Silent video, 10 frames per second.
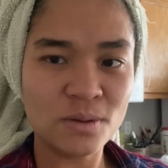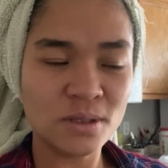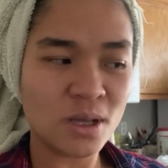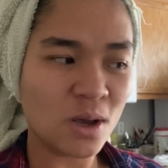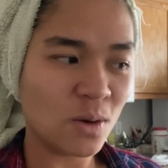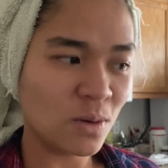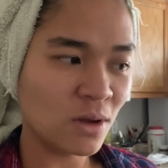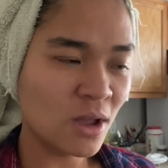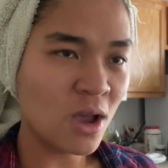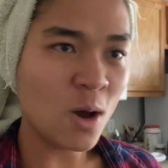So
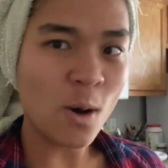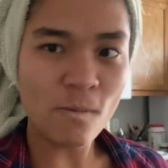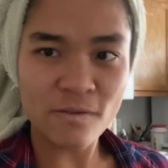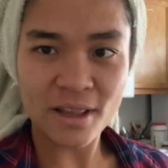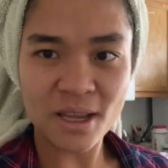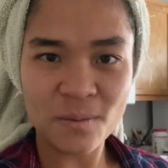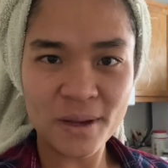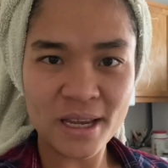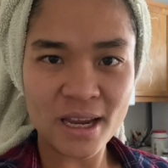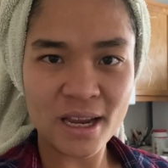hopefully we
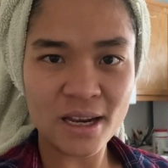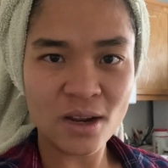can